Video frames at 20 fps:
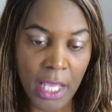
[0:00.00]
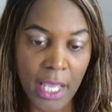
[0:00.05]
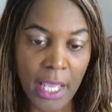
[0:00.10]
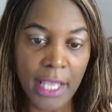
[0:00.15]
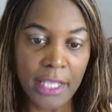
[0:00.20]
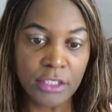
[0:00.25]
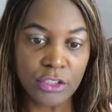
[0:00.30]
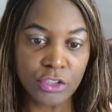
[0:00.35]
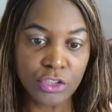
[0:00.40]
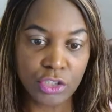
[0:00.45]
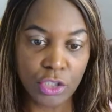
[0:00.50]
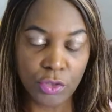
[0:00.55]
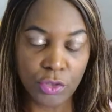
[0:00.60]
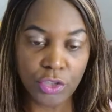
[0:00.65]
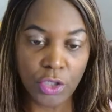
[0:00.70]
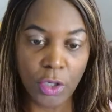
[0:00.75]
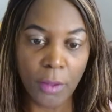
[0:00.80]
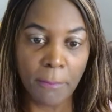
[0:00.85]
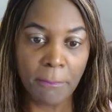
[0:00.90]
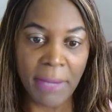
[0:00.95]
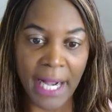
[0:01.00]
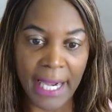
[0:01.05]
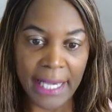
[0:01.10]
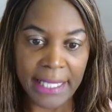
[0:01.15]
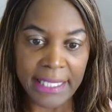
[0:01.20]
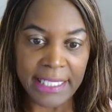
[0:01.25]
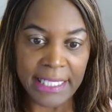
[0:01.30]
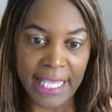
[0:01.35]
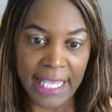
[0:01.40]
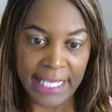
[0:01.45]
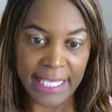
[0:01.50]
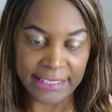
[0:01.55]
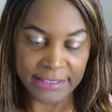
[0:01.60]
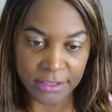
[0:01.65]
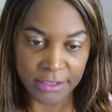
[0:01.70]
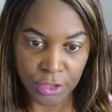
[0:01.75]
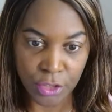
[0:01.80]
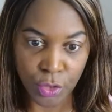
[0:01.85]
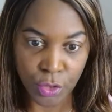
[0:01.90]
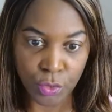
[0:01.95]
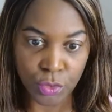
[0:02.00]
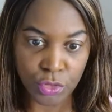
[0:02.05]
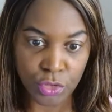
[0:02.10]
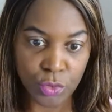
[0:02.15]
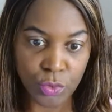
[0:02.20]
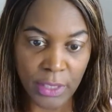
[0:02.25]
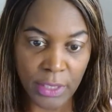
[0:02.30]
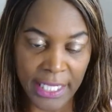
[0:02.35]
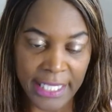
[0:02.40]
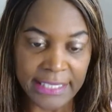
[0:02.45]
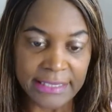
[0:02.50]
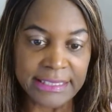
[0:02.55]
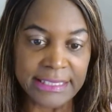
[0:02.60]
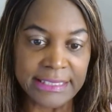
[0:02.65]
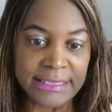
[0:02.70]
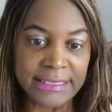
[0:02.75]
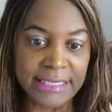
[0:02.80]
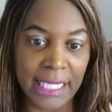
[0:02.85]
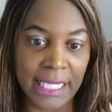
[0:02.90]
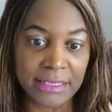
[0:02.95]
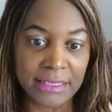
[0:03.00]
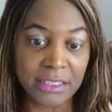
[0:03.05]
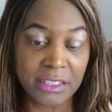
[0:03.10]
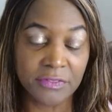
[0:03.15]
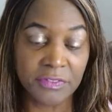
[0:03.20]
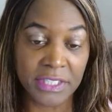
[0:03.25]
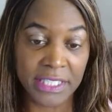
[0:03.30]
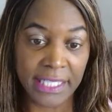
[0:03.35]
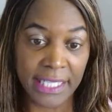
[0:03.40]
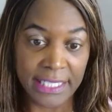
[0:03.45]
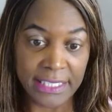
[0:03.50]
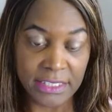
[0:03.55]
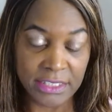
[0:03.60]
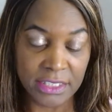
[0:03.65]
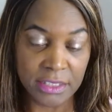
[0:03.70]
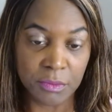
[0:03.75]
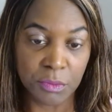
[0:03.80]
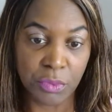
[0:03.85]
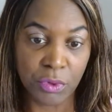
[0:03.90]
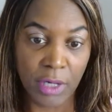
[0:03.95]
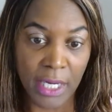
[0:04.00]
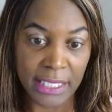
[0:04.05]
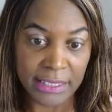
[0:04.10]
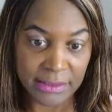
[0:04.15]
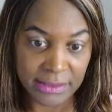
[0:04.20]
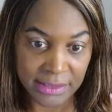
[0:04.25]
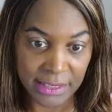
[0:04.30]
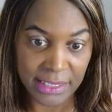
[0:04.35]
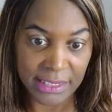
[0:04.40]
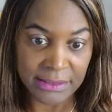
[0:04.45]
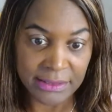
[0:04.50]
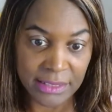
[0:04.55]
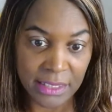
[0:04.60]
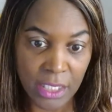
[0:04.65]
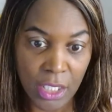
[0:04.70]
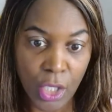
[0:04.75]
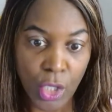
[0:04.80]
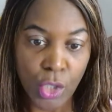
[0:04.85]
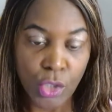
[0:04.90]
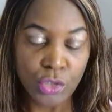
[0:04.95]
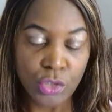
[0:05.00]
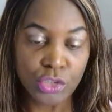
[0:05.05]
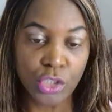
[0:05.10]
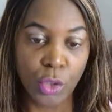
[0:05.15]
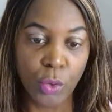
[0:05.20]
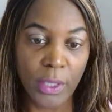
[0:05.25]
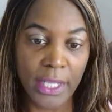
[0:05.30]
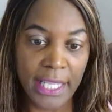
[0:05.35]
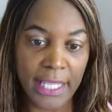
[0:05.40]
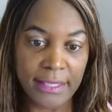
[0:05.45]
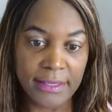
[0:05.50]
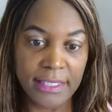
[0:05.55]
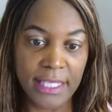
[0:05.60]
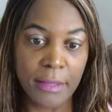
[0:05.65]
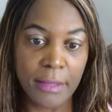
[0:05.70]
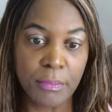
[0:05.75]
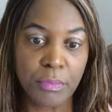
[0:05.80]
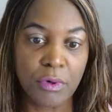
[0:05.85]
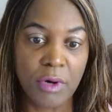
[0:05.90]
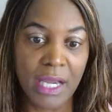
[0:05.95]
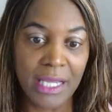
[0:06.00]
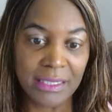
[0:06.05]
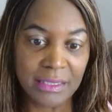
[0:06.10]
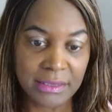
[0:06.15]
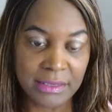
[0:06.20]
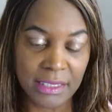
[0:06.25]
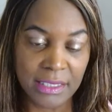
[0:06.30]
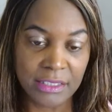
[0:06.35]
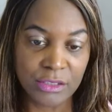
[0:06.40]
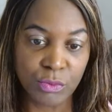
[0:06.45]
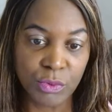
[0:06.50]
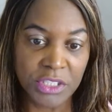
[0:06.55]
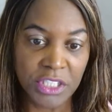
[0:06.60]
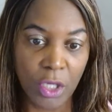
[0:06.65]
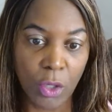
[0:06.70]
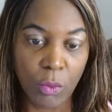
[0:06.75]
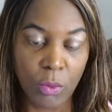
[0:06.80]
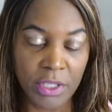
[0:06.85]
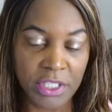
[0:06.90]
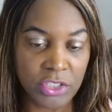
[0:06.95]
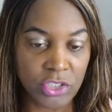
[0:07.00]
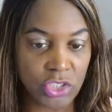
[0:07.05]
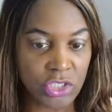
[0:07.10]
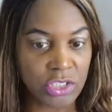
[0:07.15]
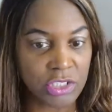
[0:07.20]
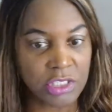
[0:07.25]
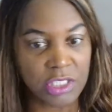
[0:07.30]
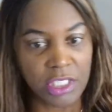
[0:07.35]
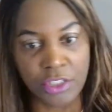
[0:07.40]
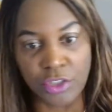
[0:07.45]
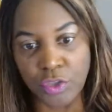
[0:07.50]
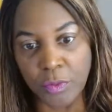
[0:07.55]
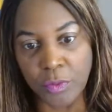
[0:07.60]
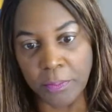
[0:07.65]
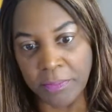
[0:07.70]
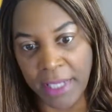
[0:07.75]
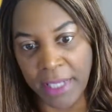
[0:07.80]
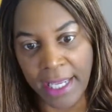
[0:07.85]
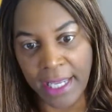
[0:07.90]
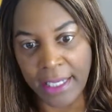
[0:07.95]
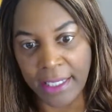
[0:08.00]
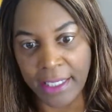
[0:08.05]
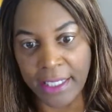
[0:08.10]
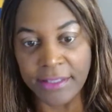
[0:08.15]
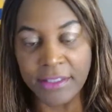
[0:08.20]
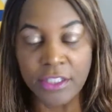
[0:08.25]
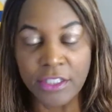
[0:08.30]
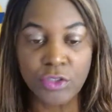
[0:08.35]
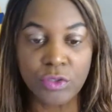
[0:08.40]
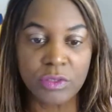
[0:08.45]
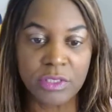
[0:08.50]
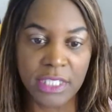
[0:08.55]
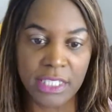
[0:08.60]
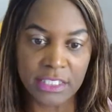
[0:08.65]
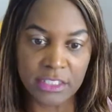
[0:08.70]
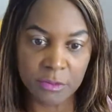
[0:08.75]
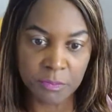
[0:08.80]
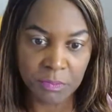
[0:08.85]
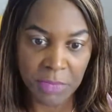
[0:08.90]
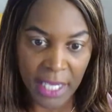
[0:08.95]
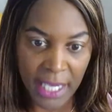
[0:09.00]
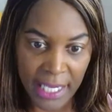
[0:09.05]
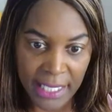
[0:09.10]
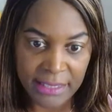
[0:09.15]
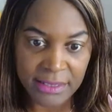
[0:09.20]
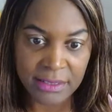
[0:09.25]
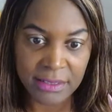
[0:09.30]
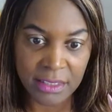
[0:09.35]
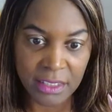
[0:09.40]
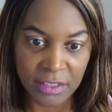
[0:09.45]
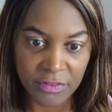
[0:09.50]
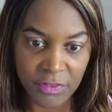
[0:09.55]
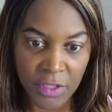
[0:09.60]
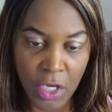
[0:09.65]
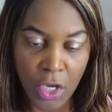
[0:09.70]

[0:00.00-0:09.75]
And so your body has to go through a detoxification process. So in that process, we don't want to just send you back and then you test positive